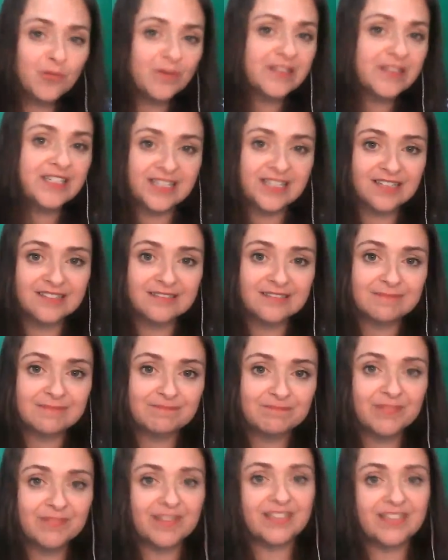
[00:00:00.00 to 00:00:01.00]
which it
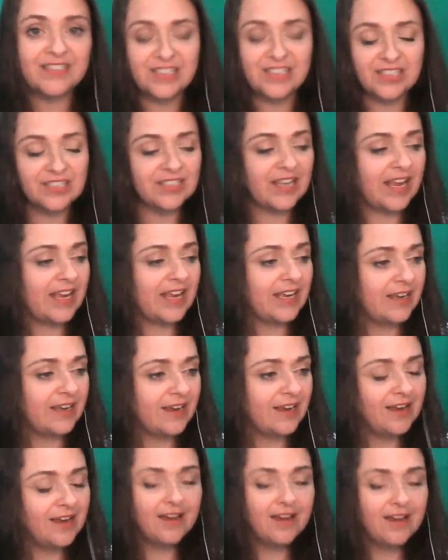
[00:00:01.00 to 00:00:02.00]
doesn't. It's just
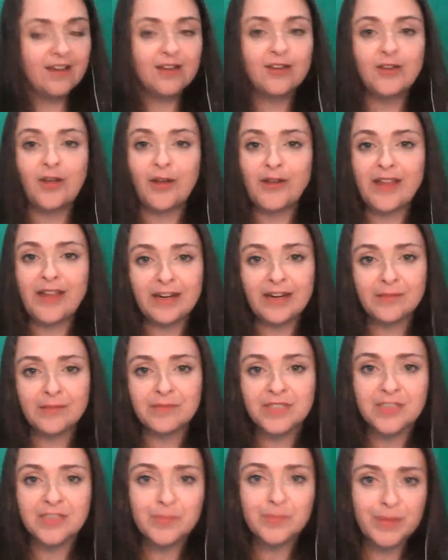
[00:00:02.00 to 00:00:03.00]
a
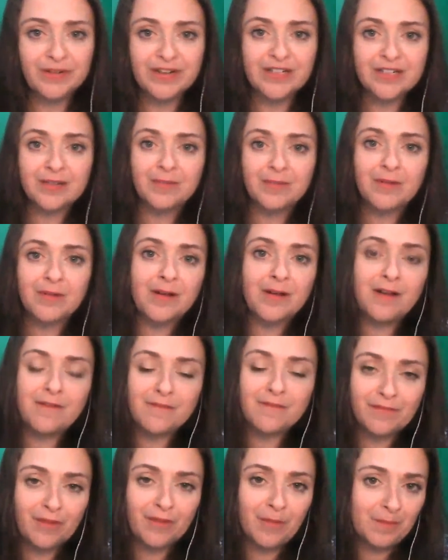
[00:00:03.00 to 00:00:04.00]
go-get-em spirit
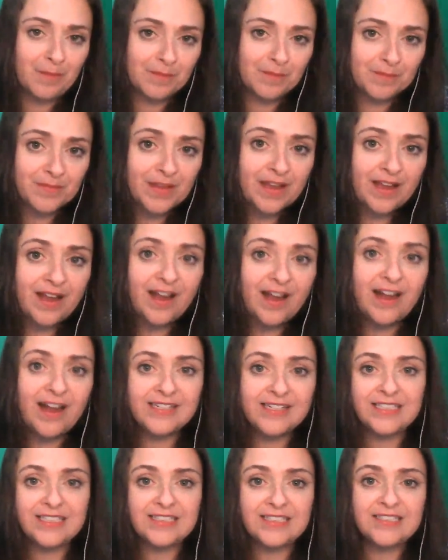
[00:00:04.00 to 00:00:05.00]
from
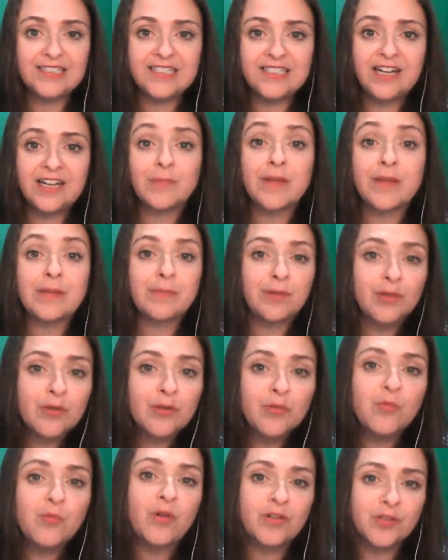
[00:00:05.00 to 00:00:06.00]
idealistic young people
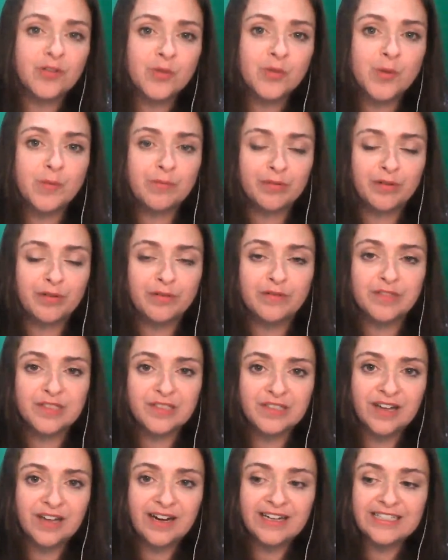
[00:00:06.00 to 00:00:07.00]
who want to improve
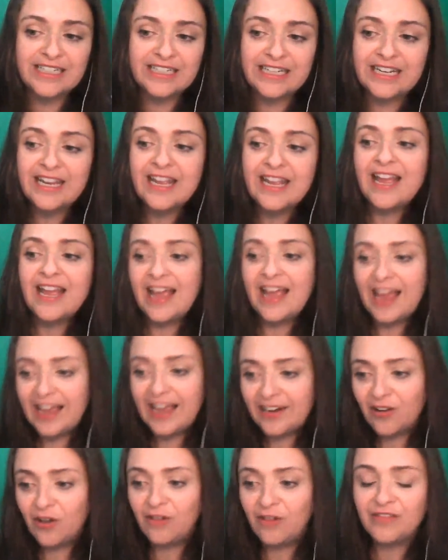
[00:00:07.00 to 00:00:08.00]
society
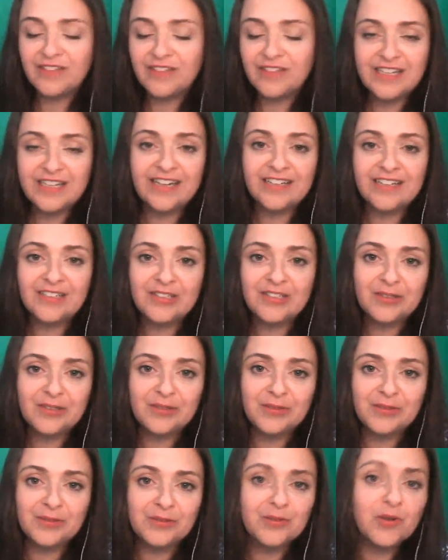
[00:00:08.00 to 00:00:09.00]
and often tend
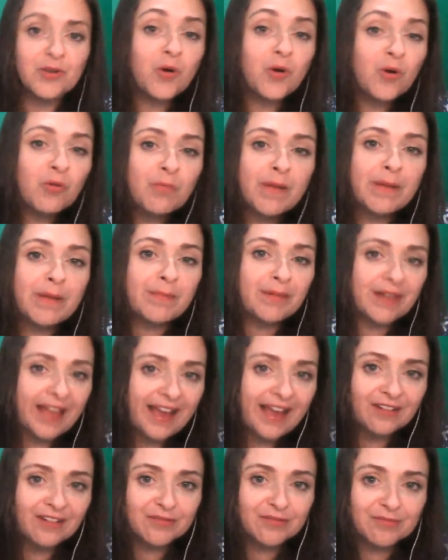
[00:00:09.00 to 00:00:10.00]
to call people
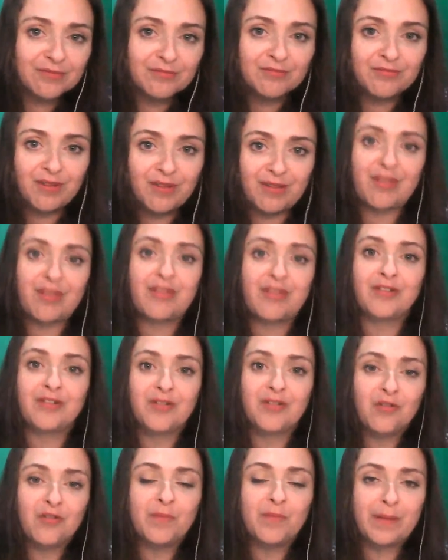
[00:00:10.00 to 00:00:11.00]
out rather
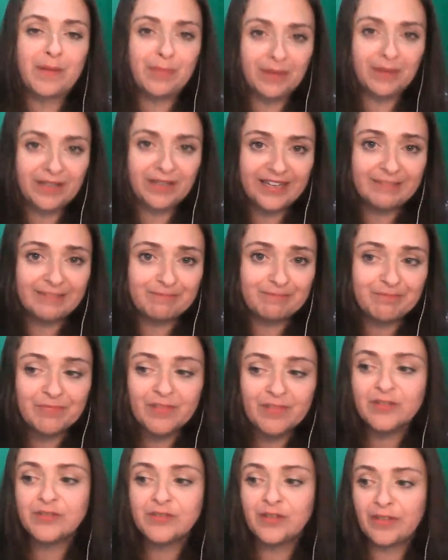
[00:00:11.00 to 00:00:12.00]
than call people in.
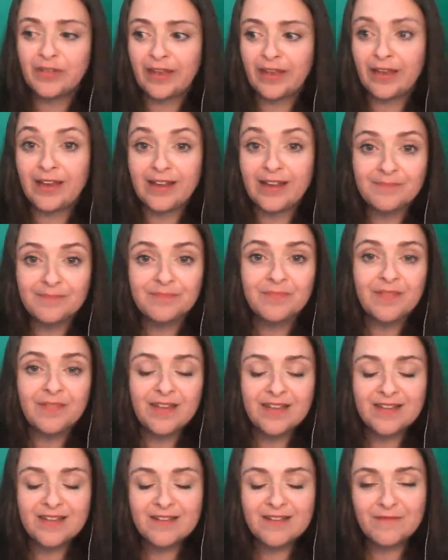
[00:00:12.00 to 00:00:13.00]
So they're
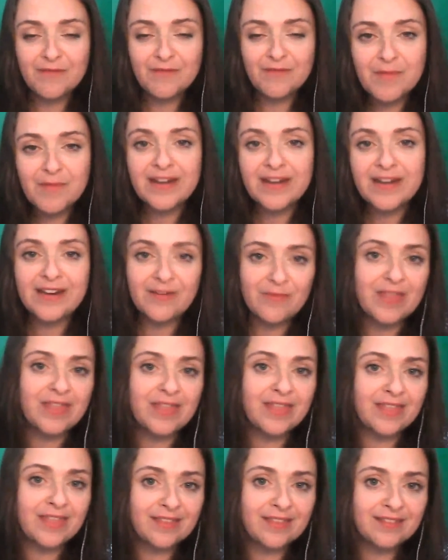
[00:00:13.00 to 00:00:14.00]
familiar
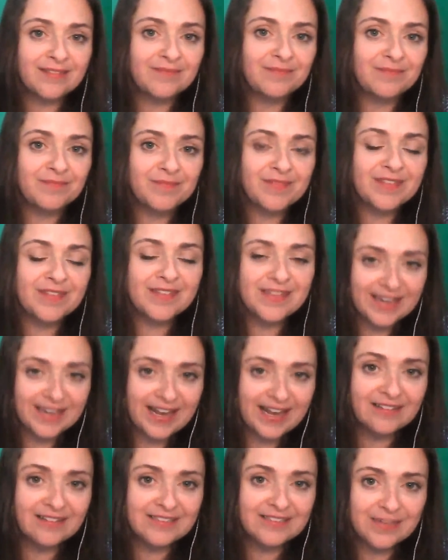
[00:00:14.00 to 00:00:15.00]
with
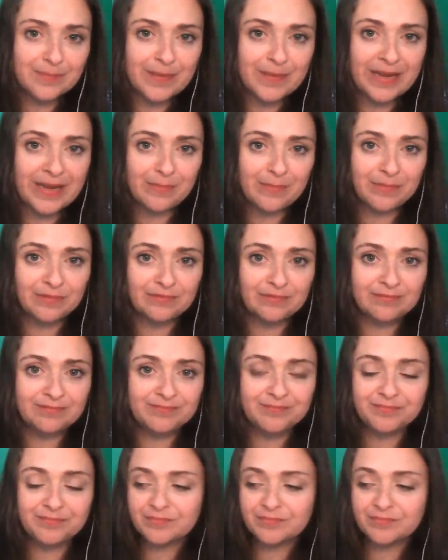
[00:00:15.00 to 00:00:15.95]
denouncing people.